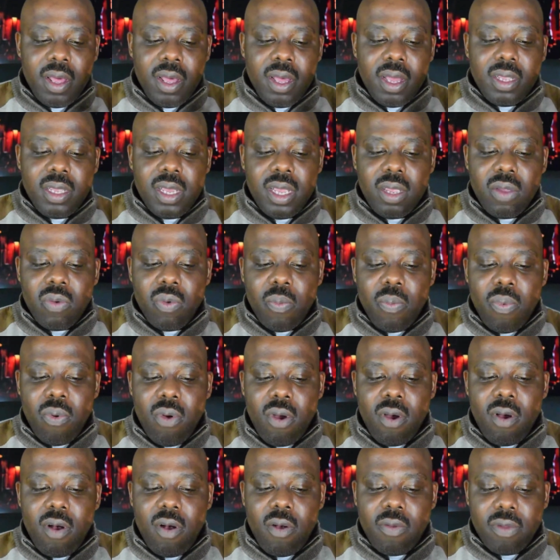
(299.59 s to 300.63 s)
then the report
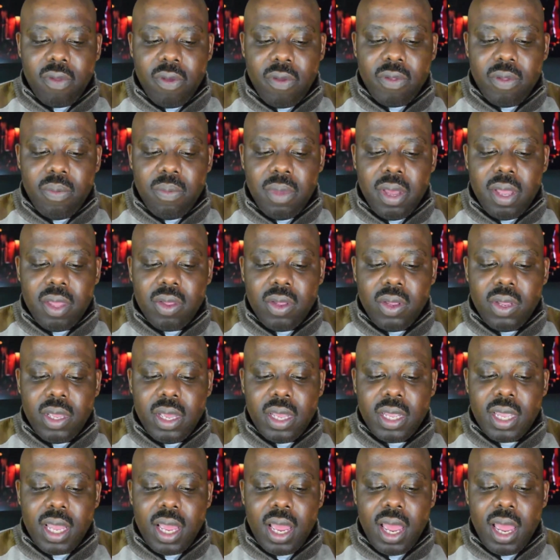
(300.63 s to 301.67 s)
goes on to mention that
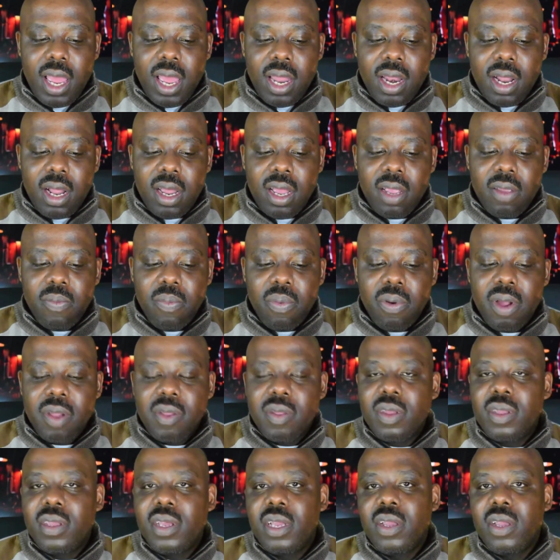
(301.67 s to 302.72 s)
they had
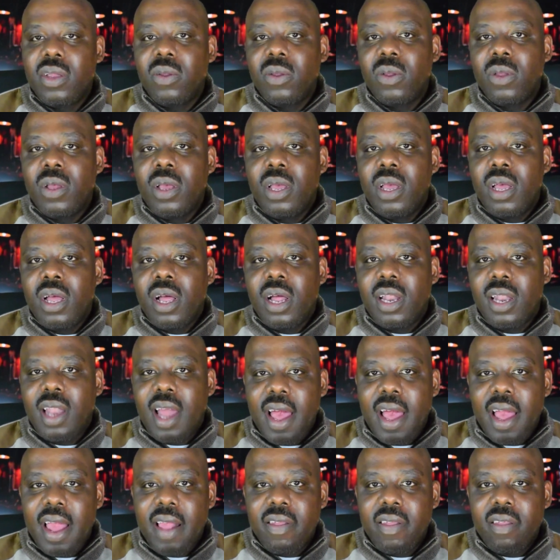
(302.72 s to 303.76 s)
unprecedented
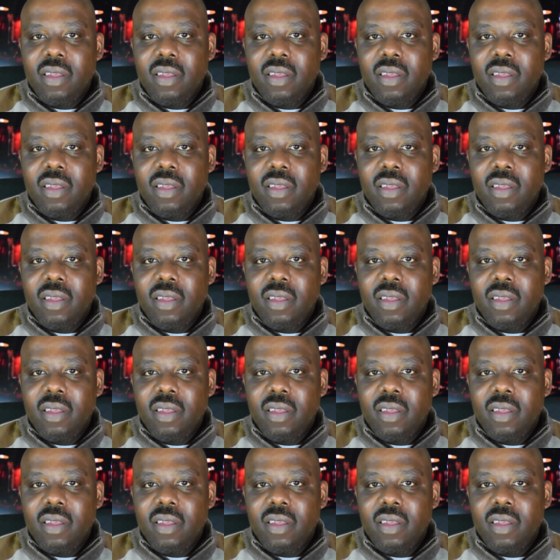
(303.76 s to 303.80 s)
alliances